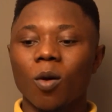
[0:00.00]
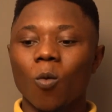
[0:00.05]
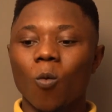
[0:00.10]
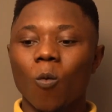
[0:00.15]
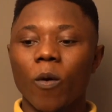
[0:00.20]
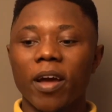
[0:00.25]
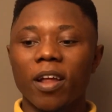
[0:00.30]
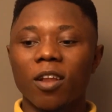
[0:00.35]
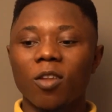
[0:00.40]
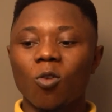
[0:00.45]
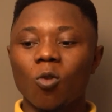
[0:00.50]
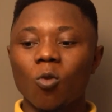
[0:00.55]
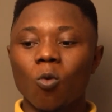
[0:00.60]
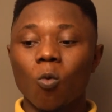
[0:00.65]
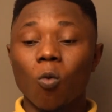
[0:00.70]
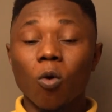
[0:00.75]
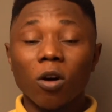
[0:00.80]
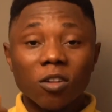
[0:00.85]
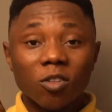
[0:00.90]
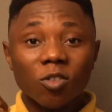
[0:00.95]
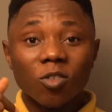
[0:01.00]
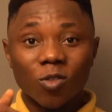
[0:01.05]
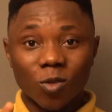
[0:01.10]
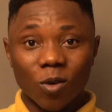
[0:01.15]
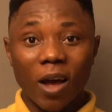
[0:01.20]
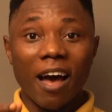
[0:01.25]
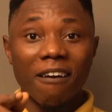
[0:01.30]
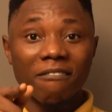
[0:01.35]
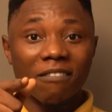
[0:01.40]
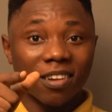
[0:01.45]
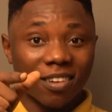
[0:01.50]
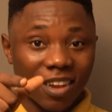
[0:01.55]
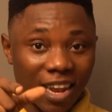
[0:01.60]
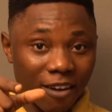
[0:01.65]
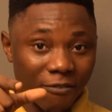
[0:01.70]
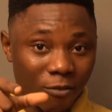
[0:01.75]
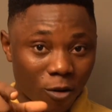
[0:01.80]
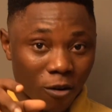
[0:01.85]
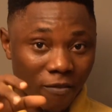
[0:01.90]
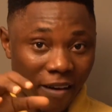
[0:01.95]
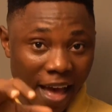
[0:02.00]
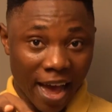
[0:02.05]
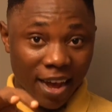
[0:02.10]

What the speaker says: when you want to have this level of